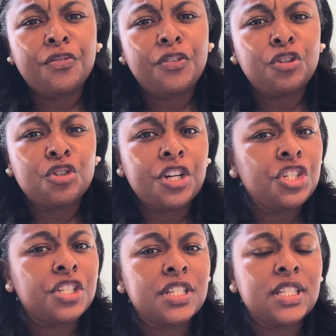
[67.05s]

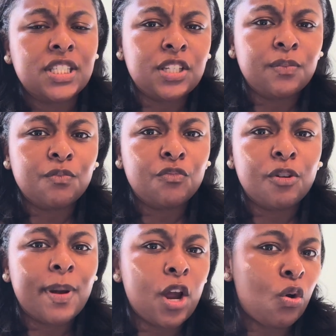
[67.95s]
filtration system for
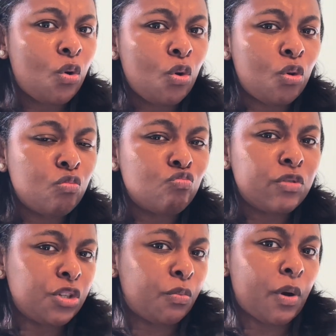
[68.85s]
my whole
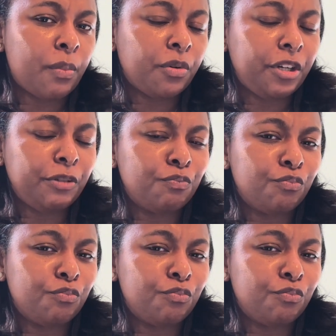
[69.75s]
rental property.